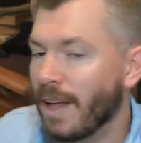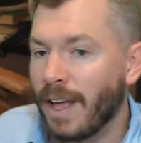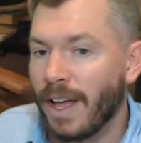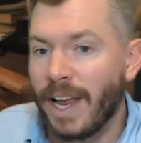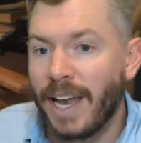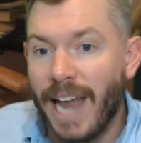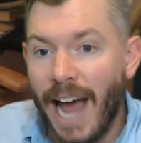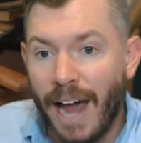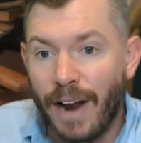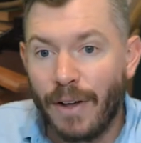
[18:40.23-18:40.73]

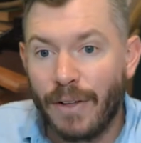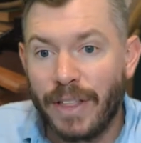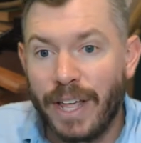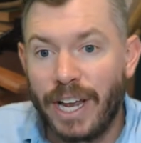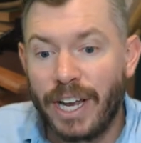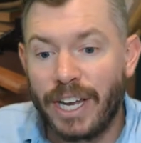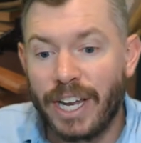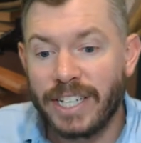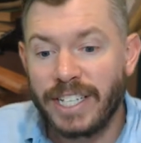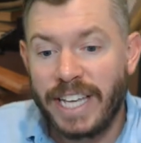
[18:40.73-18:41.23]
Not only
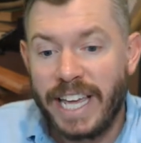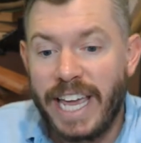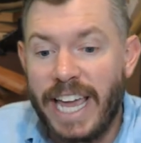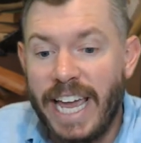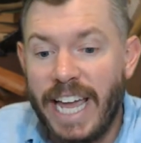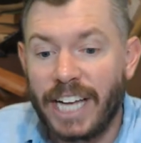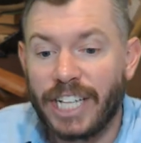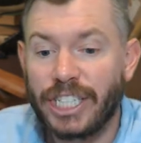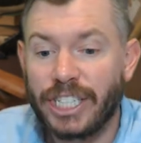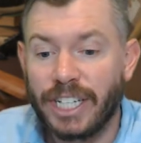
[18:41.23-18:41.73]
does
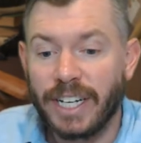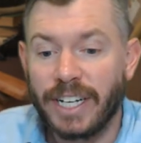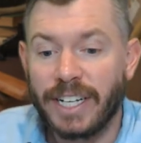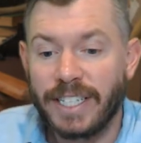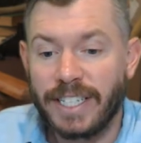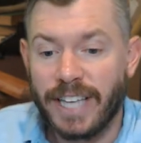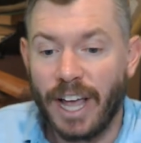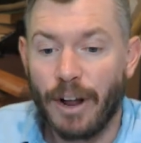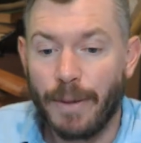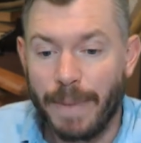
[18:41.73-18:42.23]
each
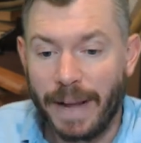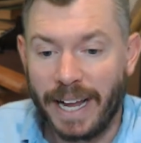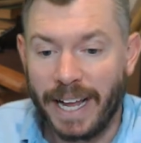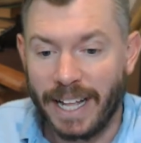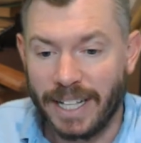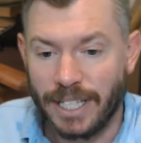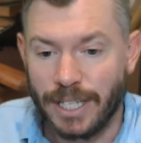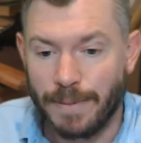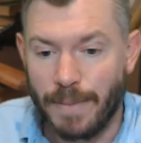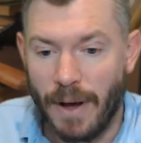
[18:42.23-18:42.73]
settlement
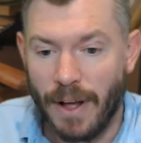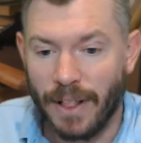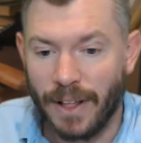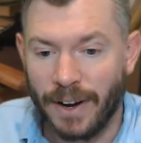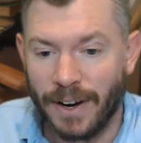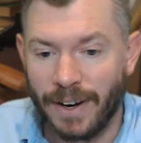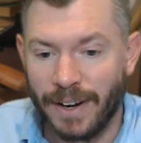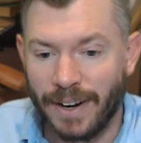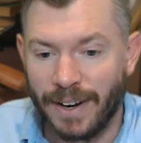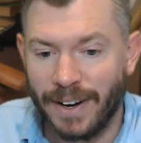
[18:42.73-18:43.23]
get
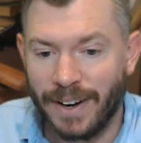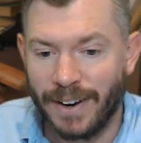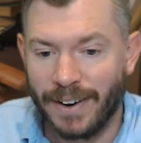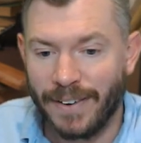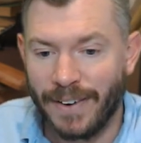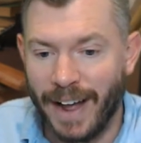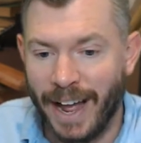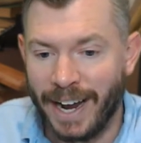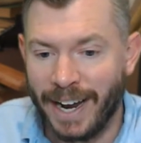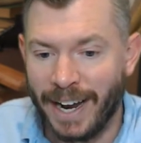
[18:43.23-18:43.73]
smaller,
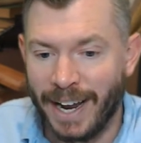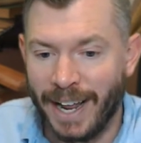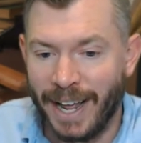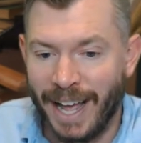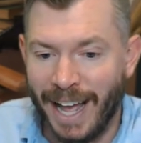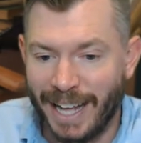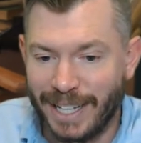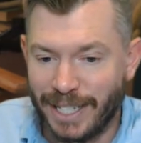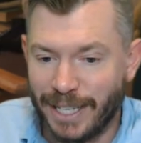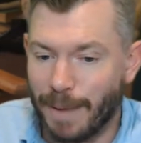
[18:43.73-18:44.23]
right?
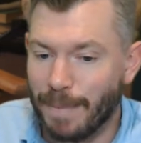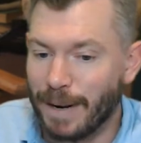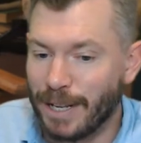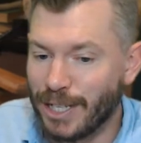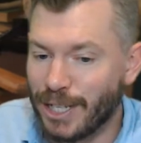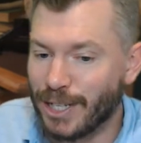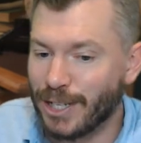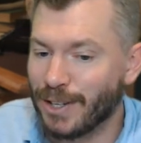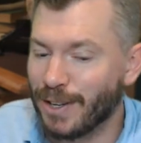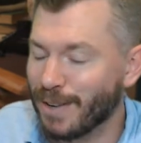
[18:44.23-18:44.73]
And
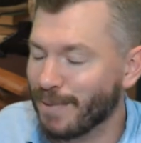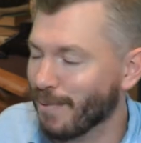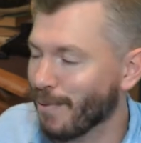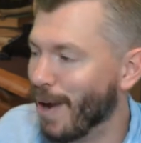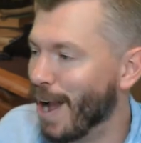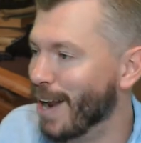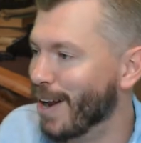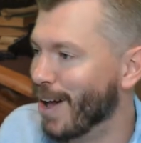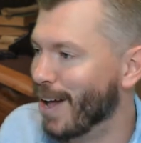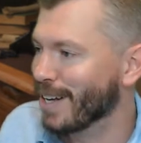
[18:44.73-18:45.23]
somebody's
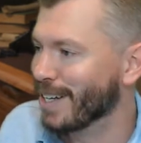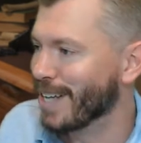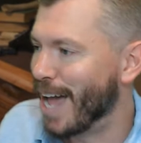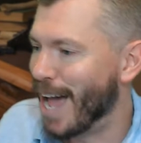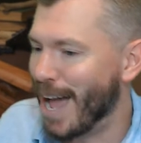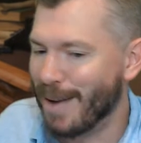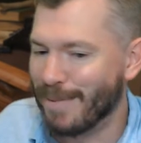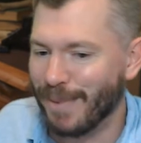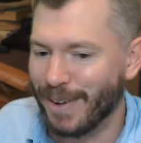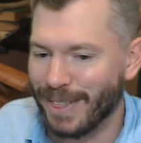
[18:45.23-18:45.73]
right on
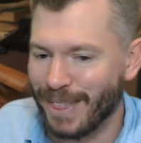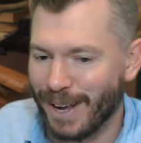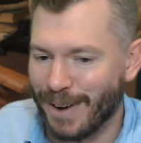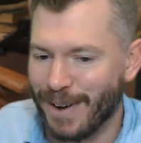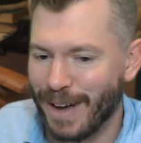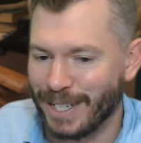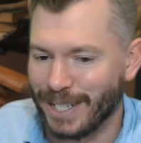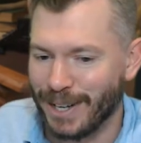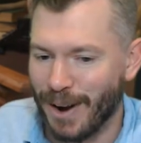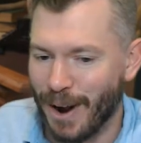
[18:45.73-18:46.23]
time with the
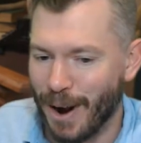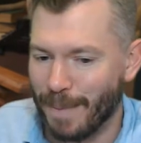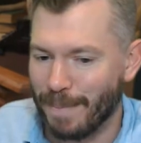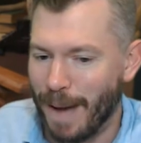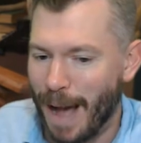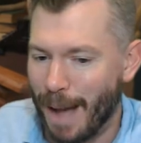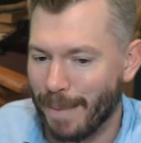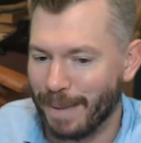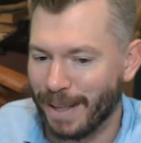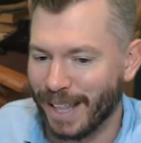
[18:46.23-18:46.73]
question are
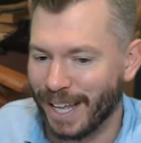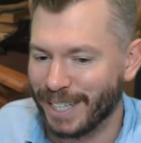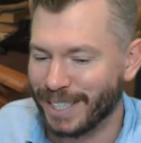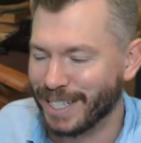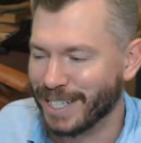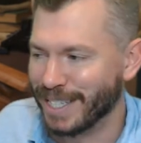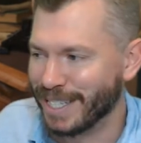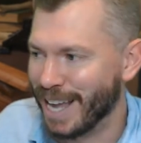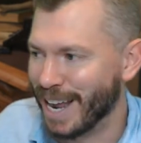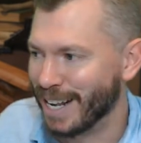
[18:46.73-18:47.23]

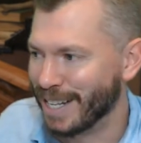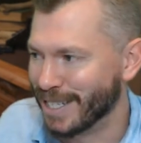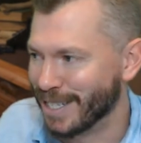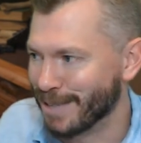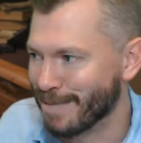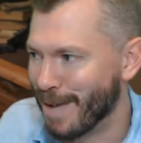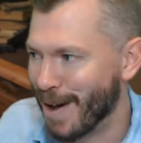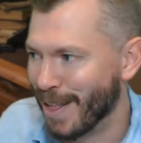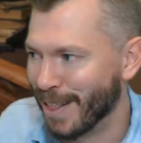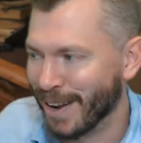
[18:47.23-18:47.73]
populations getting
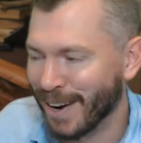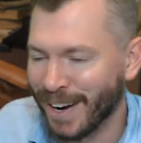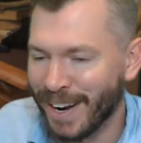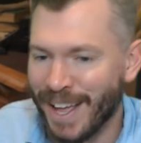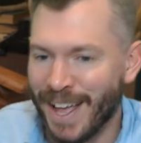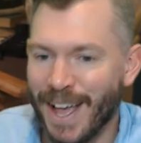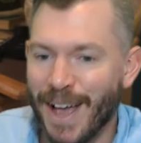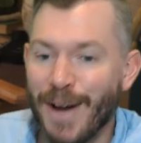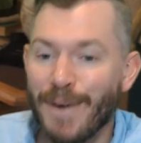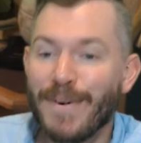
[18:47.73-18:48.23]
smaller?
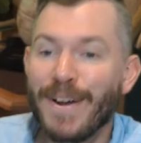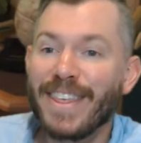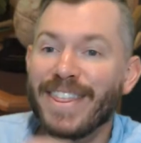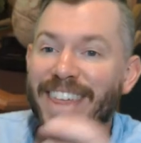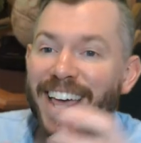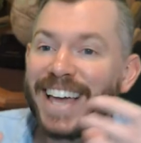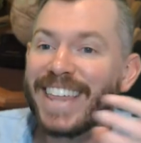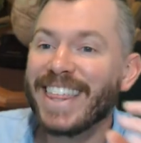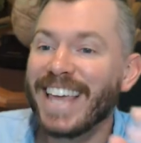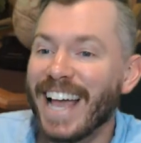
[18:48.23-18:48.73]
We
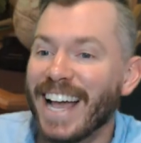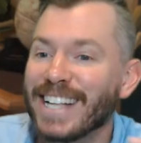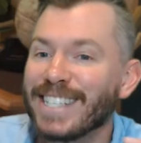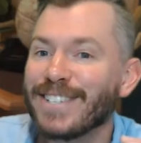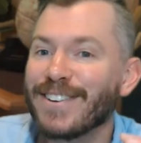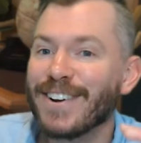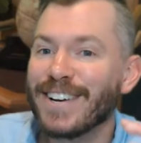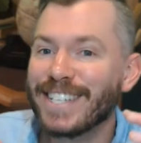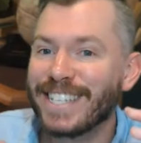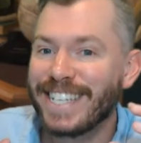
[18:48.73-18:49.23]
think the
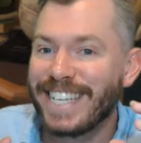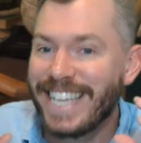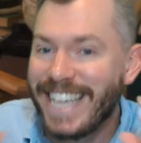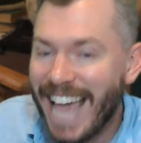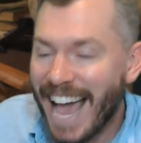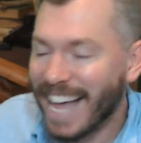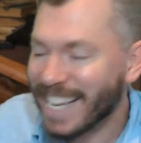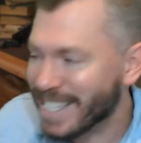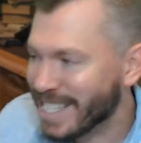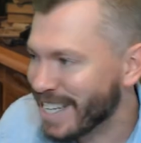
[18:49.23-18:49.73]
answer is
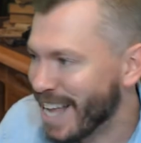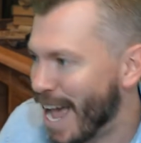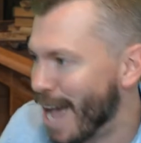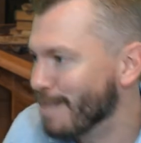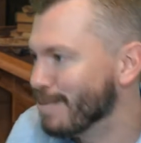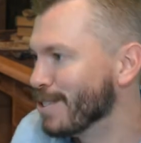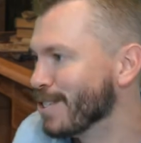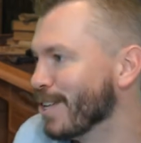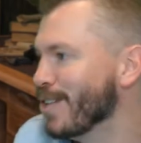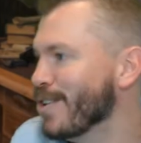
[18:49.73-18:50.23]
yes,
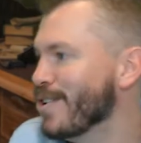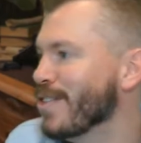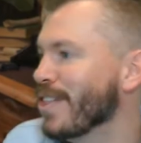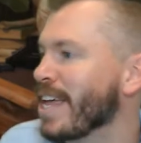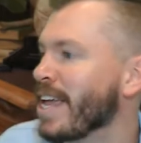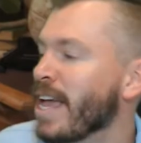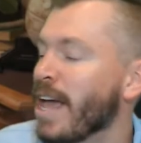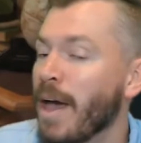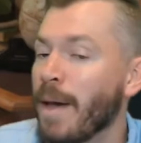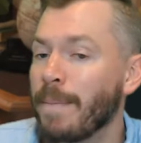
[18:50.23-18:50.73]

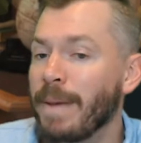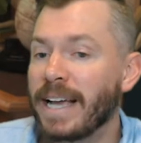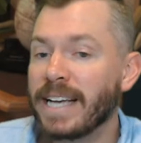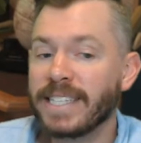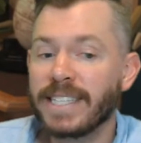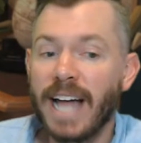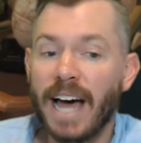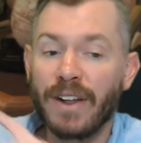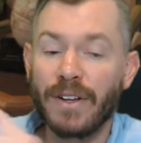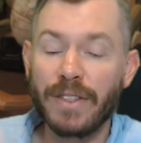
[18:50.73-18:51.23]
absolutely,
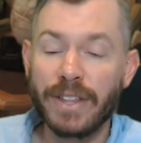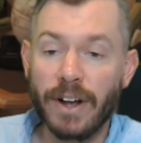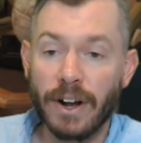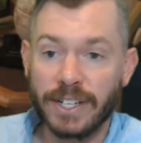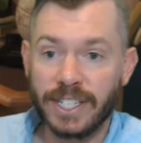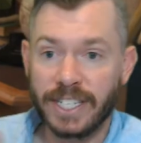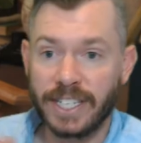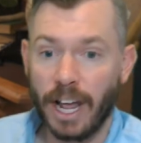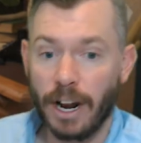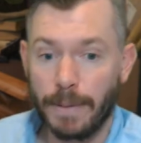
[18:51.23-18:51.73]
because not only are
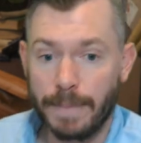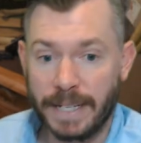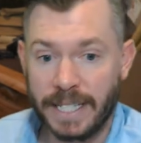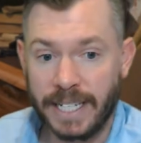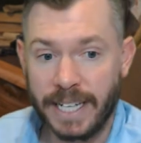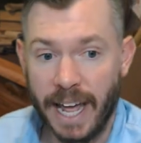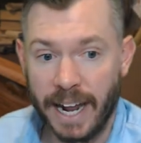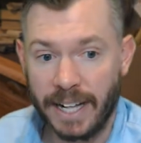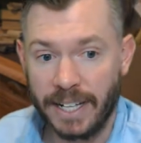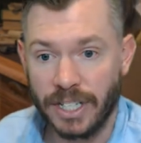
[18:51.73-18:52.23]
settlements
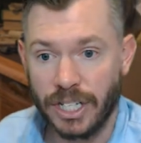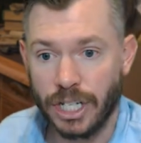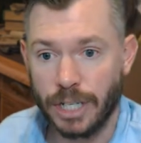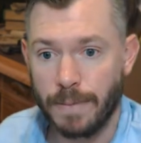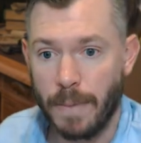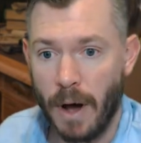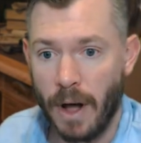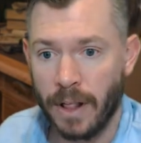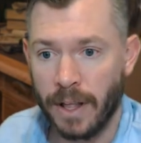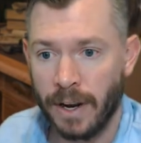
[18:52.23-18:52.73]
getting
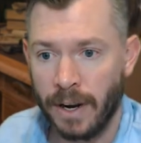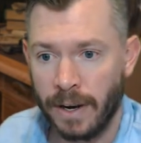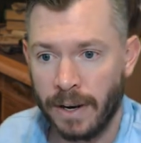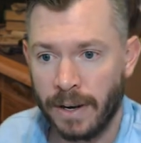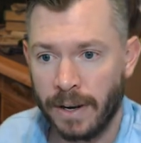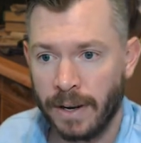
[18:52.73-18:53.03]
smaller,